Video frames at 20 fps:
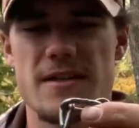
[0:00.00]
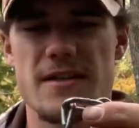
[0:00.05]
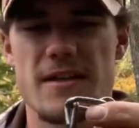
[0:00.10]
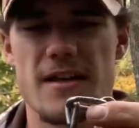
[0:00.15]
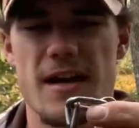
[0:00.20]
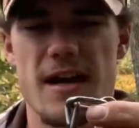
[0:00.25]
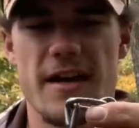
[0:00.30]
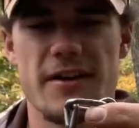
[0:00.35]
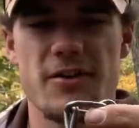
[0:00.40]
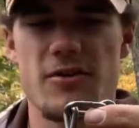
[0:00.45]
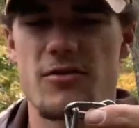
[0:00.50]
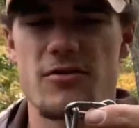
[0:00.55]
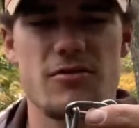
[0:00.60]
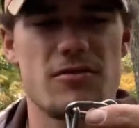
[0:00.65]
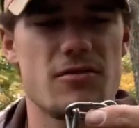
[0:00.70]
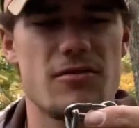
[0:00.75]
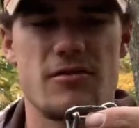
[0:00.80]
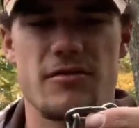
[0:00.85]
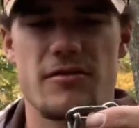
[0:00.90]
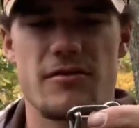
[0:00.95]
I
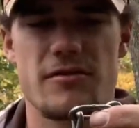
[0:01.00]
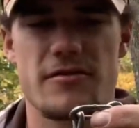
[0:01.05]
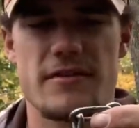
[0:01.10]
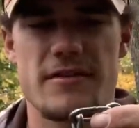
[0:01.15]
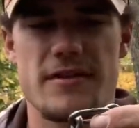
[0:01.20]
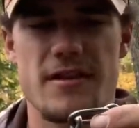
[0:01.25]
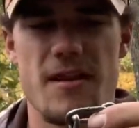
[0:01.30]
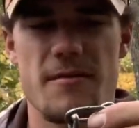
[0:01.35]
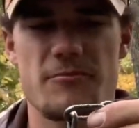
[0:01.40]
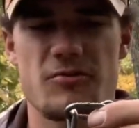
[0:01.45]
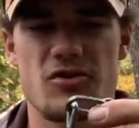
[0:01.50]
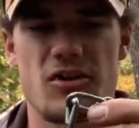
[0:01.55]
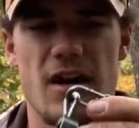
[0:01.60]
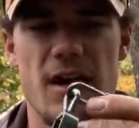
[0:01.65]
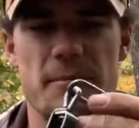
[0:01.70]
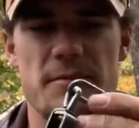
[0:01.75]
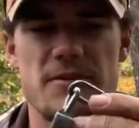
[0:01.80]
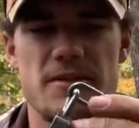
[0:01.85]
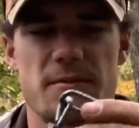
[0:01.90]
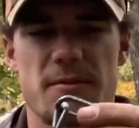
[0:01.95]
know some
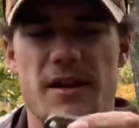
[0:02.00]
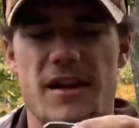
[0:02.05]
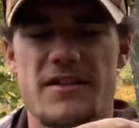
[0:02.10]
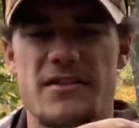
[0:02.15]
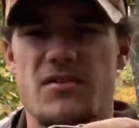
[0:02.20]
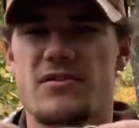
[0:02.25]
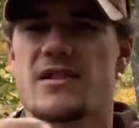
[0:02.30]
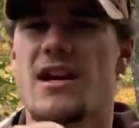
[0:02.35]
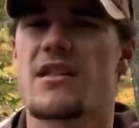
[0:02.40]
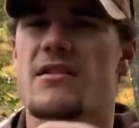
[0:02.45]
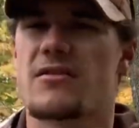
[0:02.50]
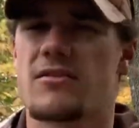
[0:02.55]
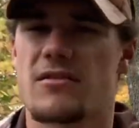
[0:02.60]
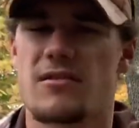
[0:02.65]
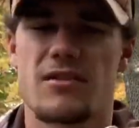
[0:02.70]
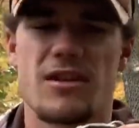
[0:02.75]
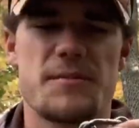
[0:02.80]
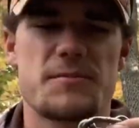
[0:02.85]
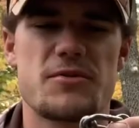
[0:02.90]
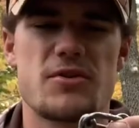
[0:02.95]
trapping supply stores got little
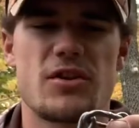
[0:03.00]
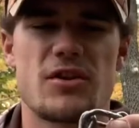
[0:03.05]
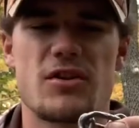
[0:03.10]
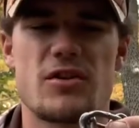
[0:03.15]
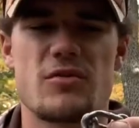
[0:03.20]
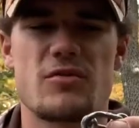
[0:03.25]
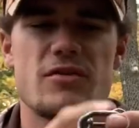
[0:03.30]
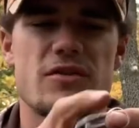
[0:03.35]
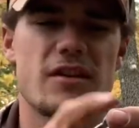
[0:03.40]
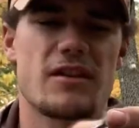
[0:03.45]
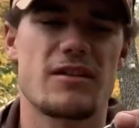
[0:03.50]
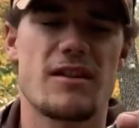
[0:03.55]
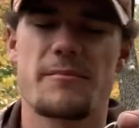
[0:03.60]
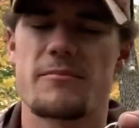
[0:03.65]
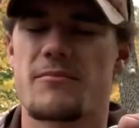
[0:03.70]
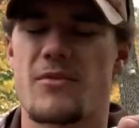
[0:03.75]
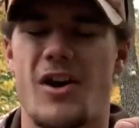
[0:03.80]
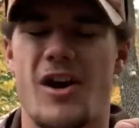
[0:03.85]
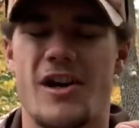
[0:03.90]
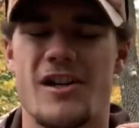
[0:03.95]
clips you can use to clip them
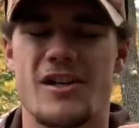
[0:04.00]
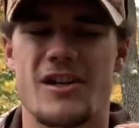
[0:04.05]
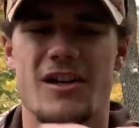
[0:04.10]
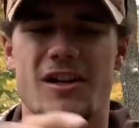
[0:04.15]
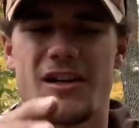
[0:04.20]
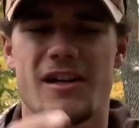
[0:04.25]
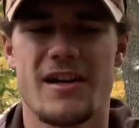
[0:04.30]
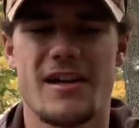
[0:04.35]
on here.